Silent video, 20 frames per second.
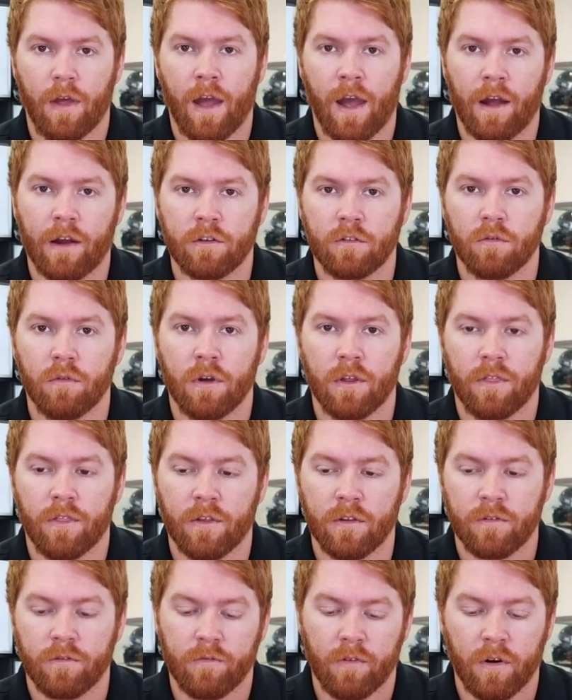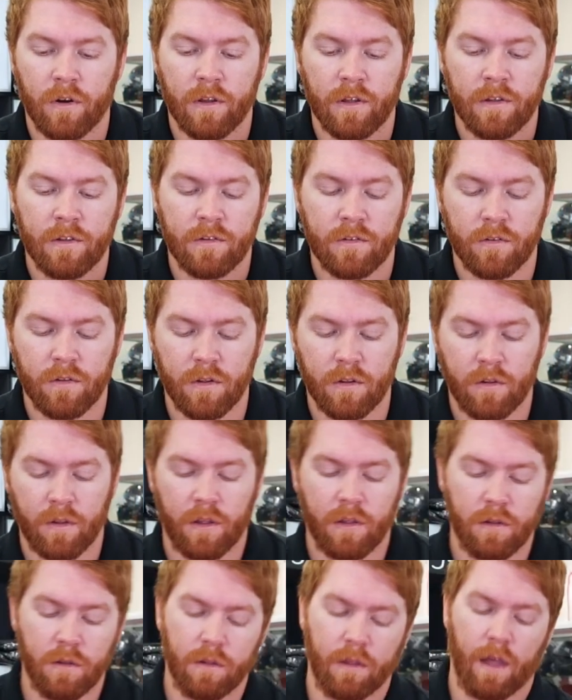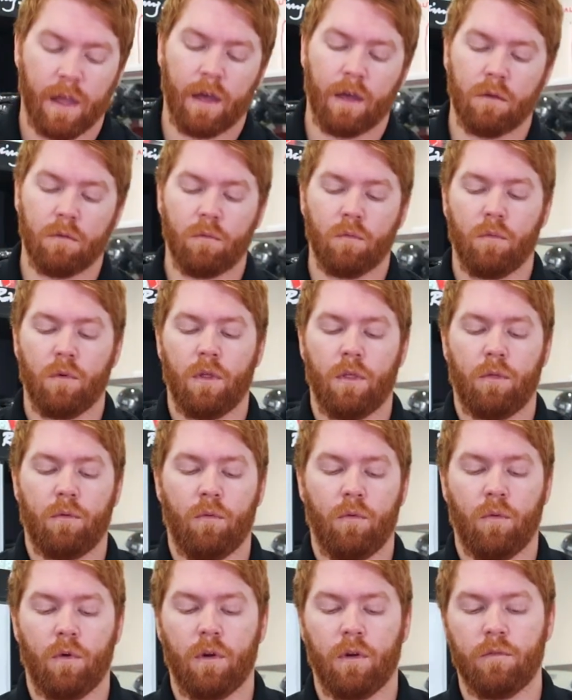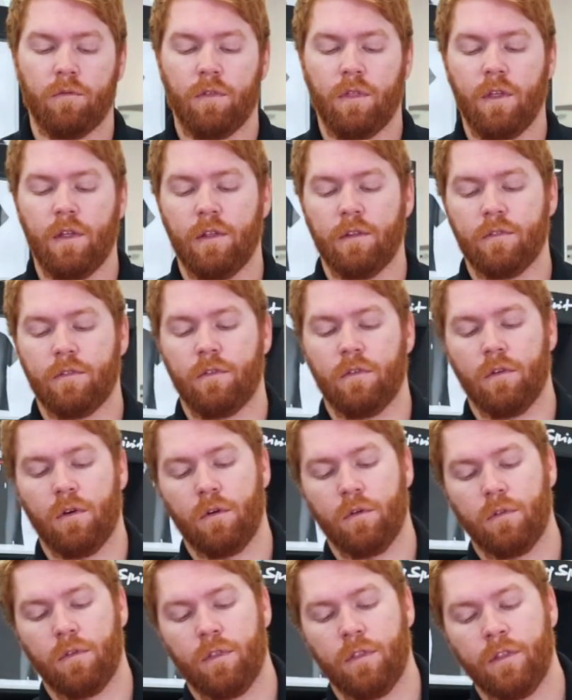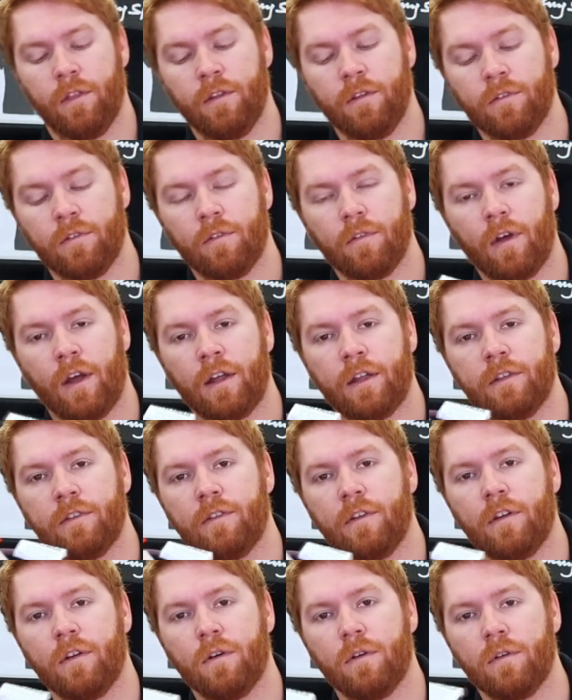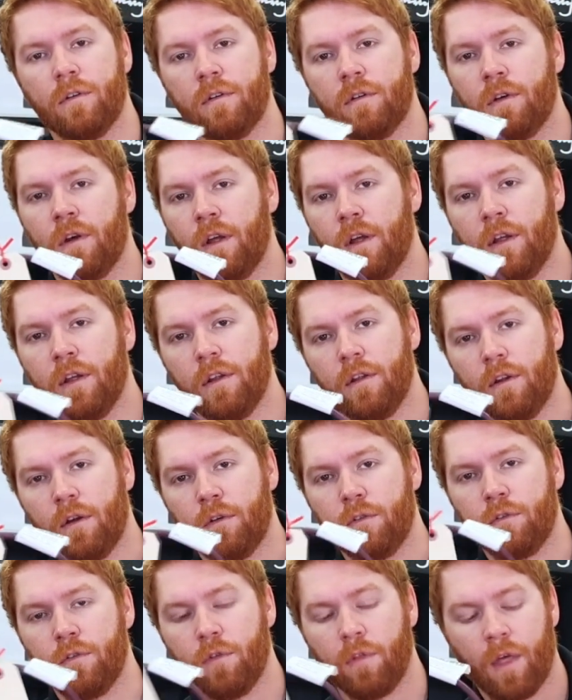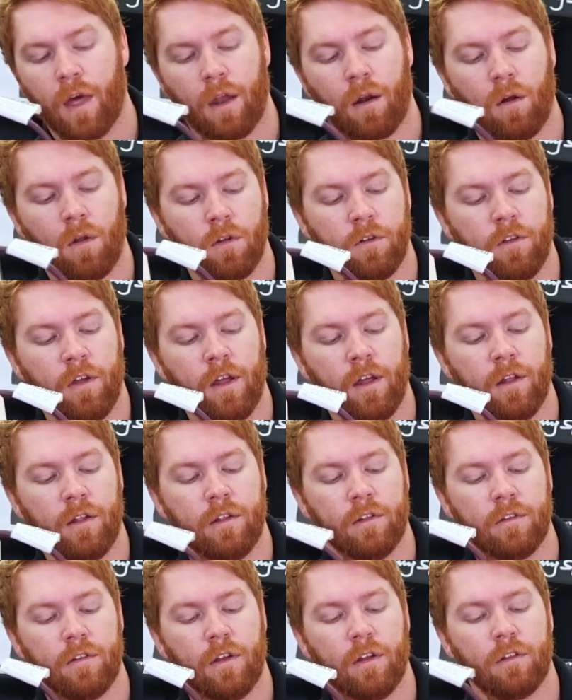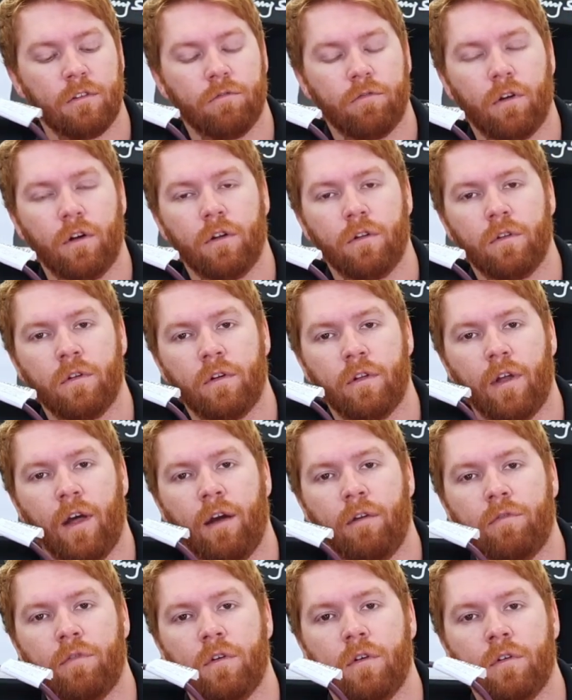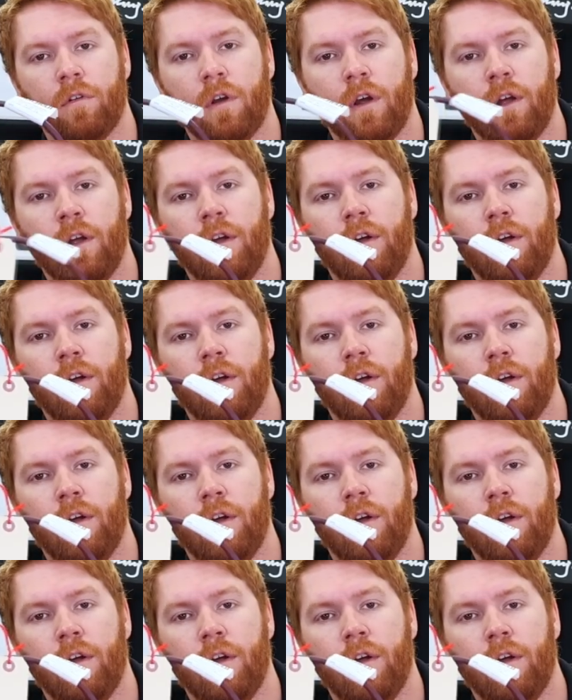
actuate this very easily like you can with one of these. These I can sit here and do that all day. It takes very little effort,